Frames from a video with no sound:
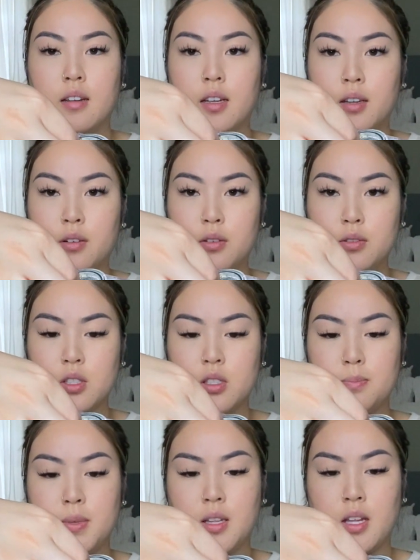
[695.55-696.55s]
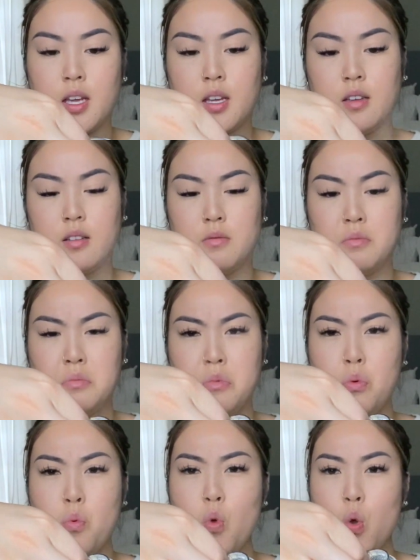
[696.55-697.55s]
it'll just be like,
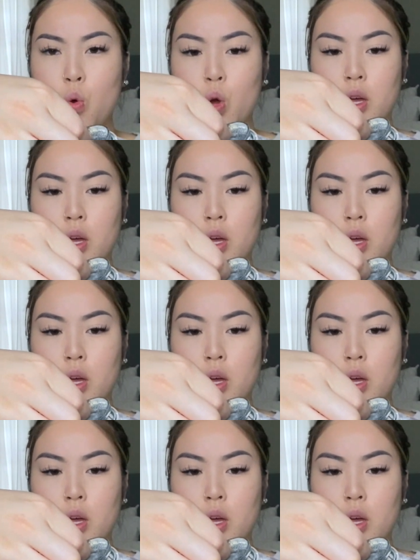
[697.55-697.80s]
whoop.